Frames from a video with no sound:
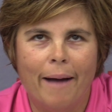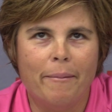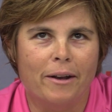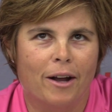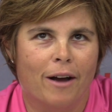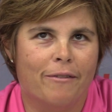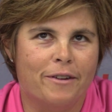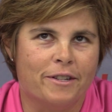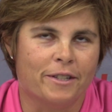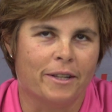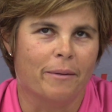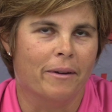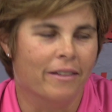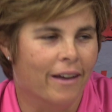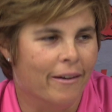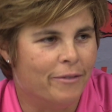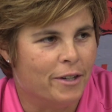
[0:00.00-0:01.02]
I mean, obviously,
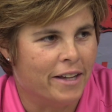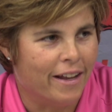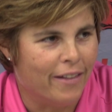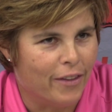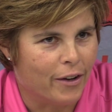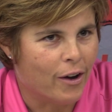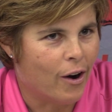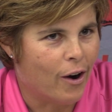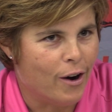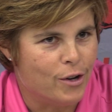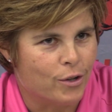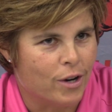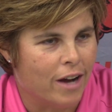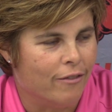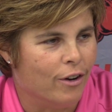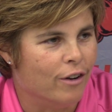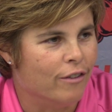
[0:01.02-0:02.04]
we'd love to get in the car and
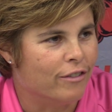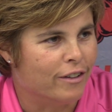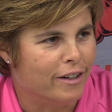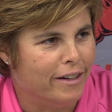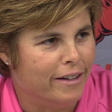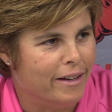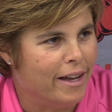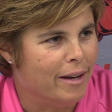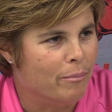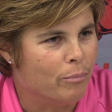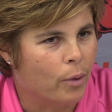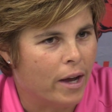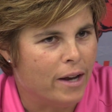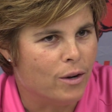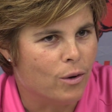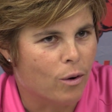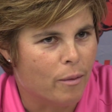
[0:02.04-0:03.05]
drive over and
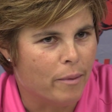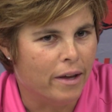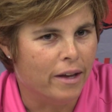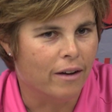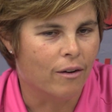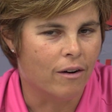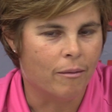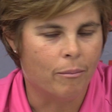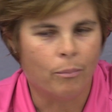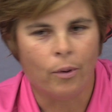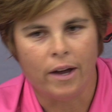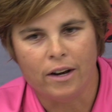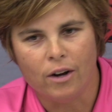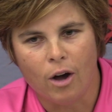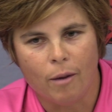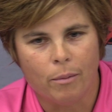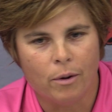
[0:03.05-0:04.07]
play in Norman or play
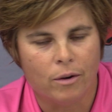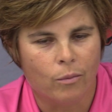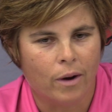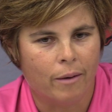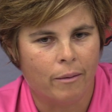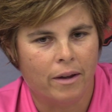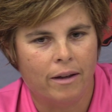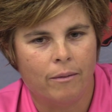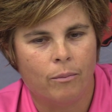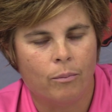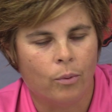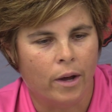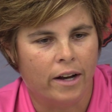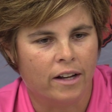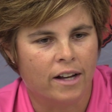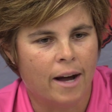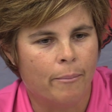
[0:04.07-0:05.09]
in Auburn where we
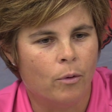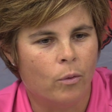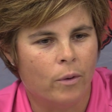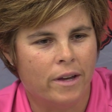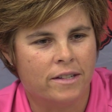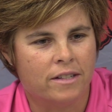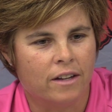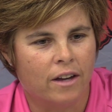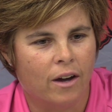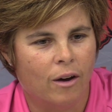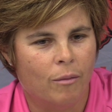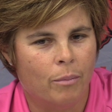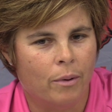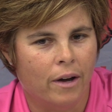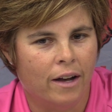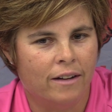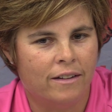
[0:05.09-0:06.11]
played a couple weeks ago.
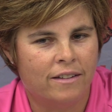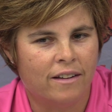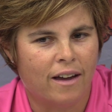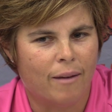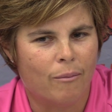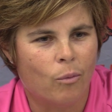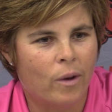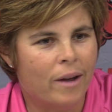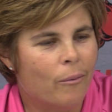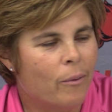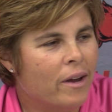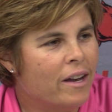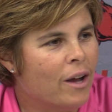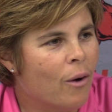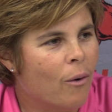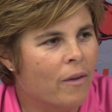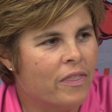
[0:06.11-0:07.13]
But we
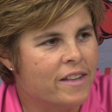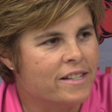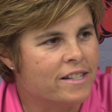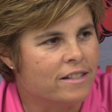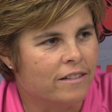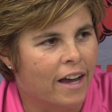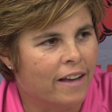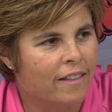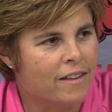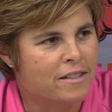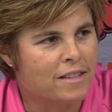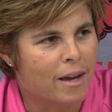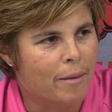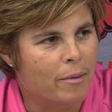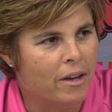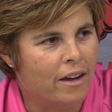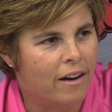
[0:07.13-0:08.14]
know what this is like this
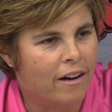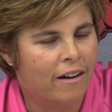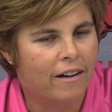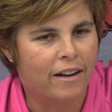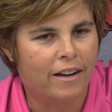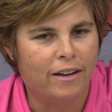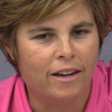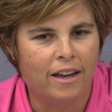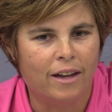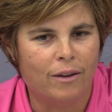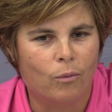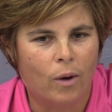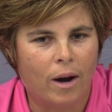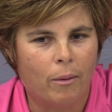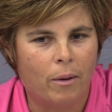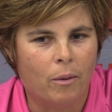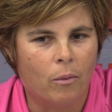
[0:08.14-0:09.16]
time of year and
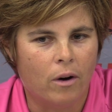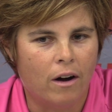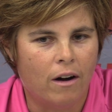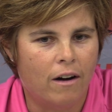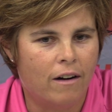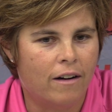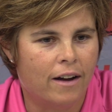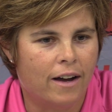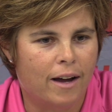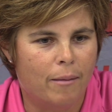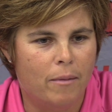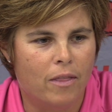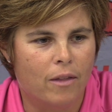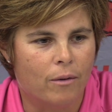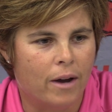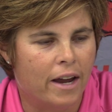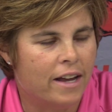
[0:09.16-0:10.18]
where we were
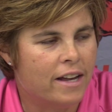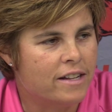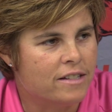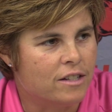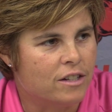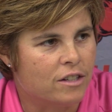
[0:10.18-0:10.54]
in the rankings